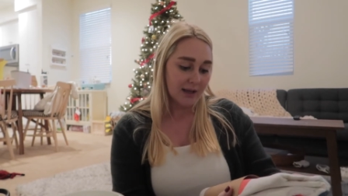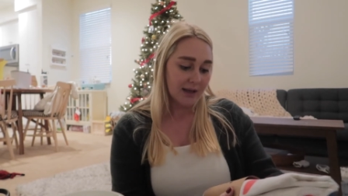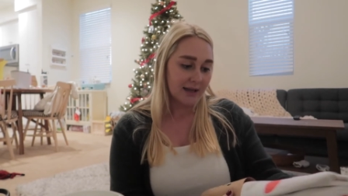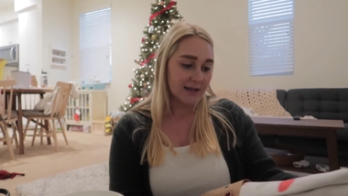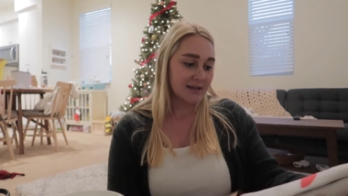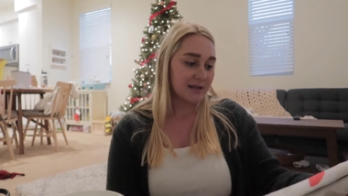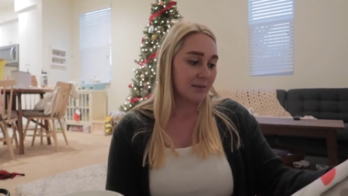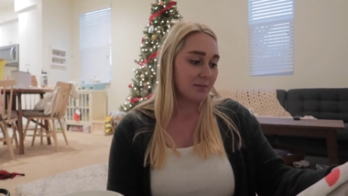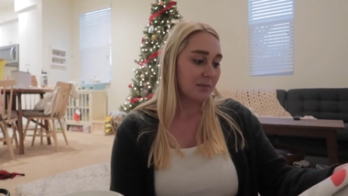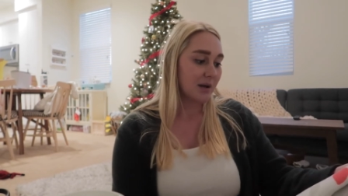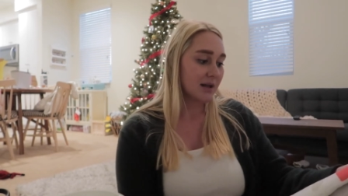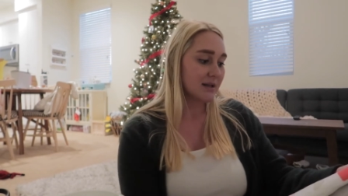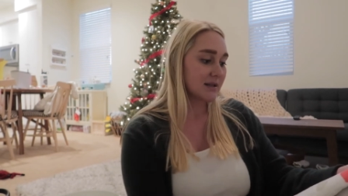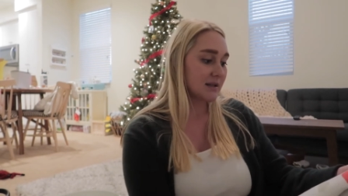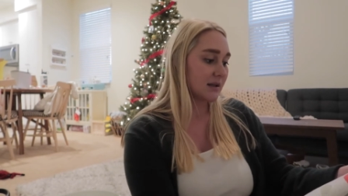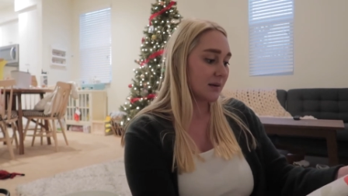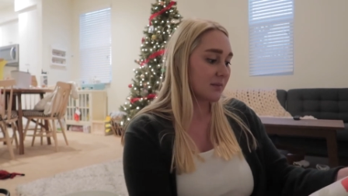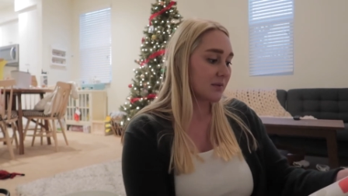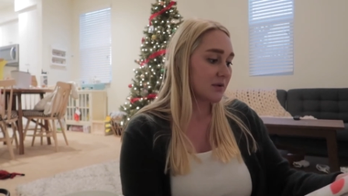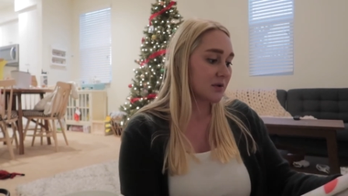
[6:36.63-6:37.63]
It's a
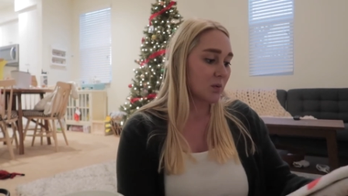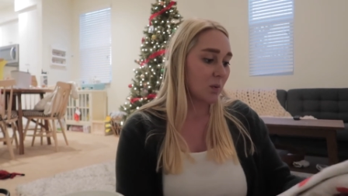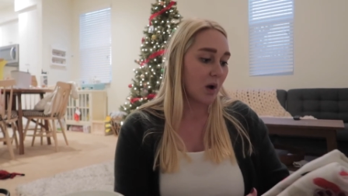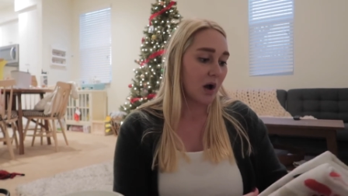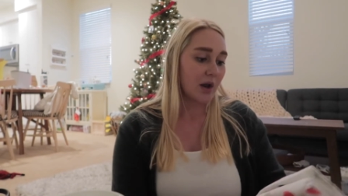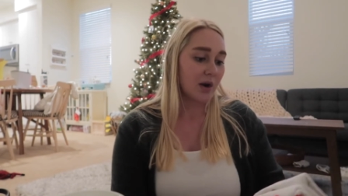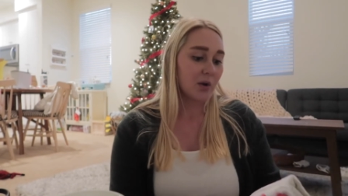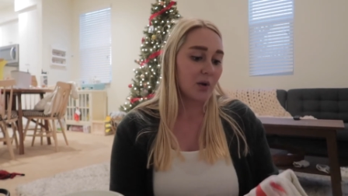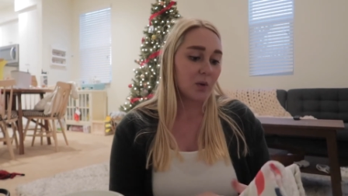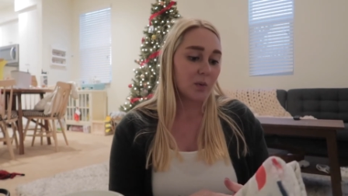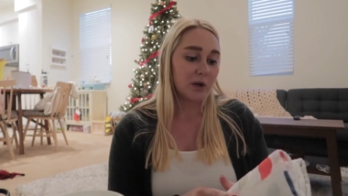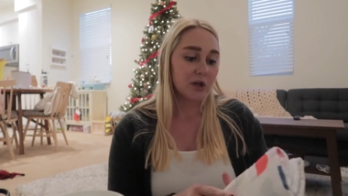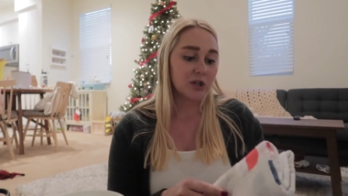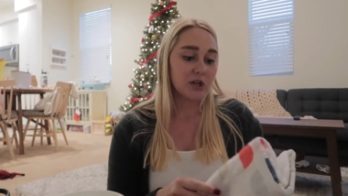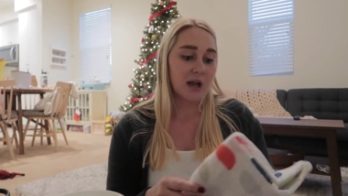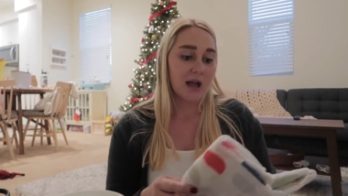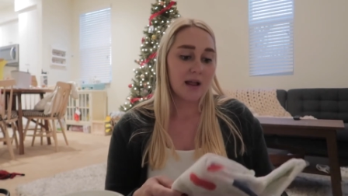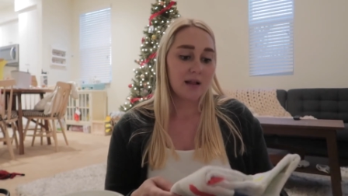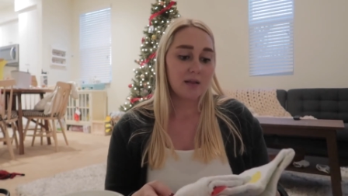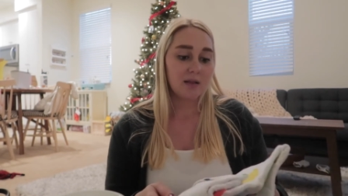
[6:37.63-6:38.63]
muslin swaddle,
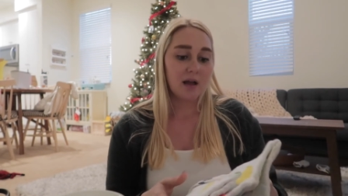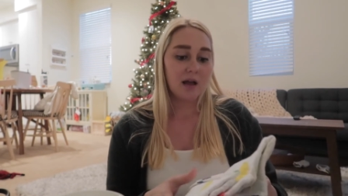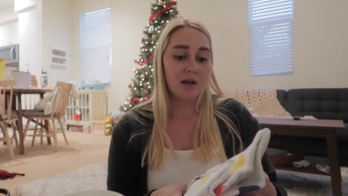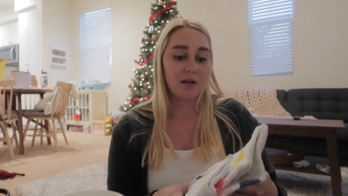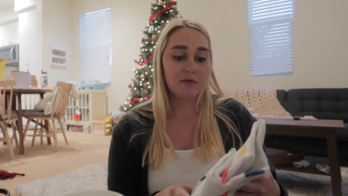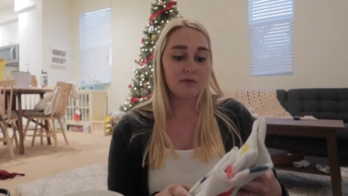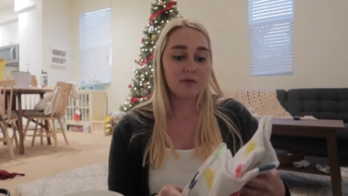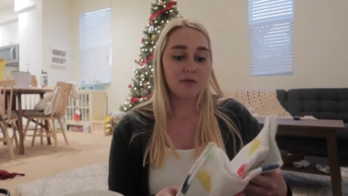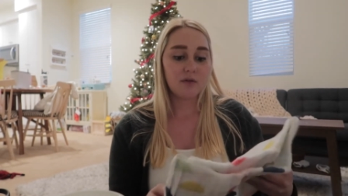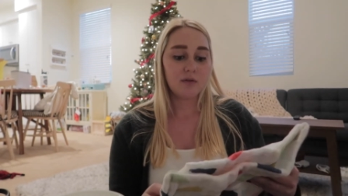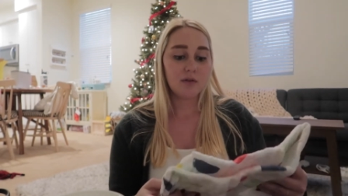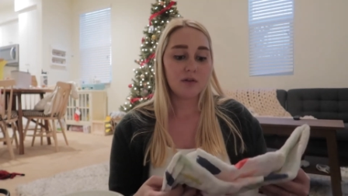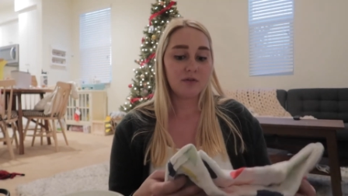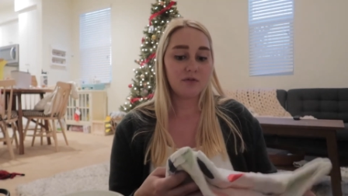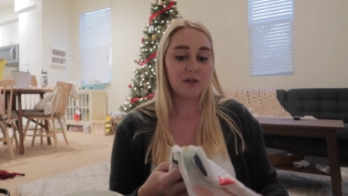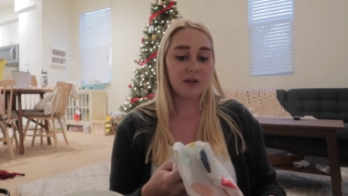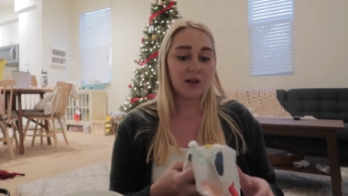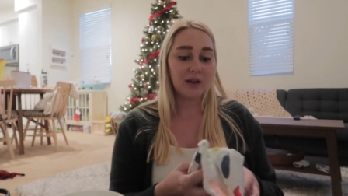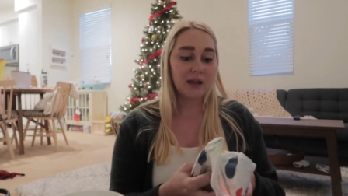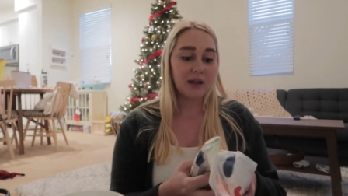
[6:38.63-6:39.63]
which I love the
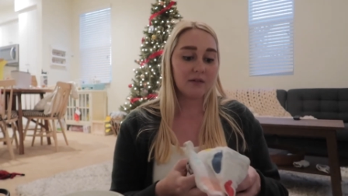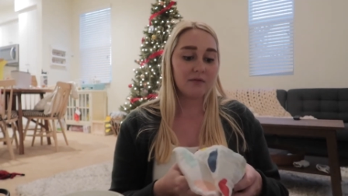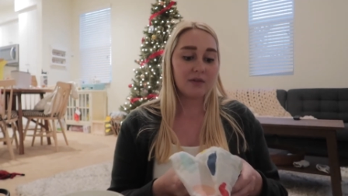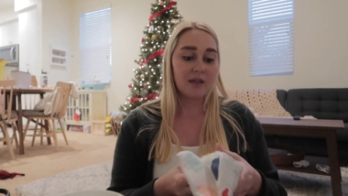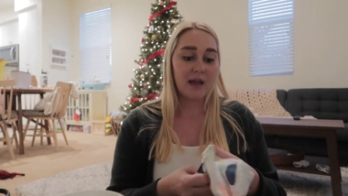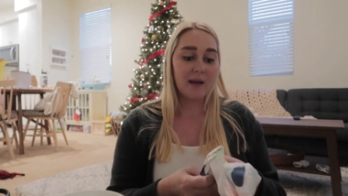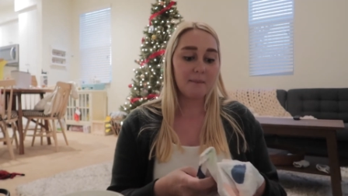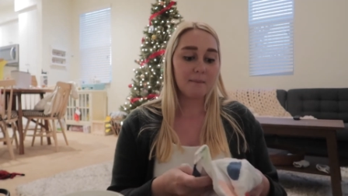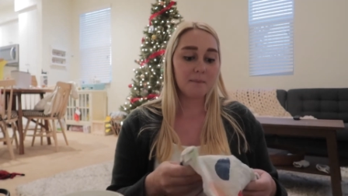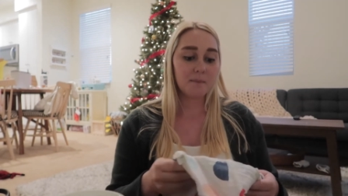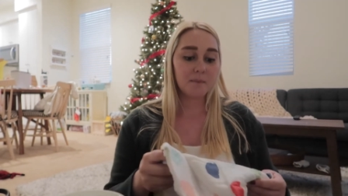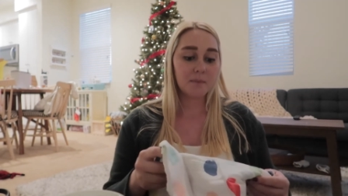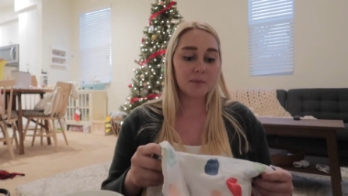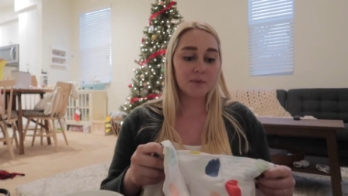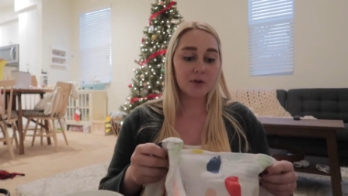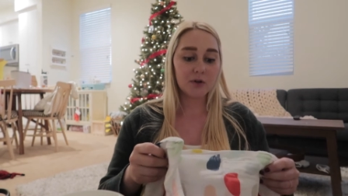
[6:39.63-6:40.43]
feeling of them.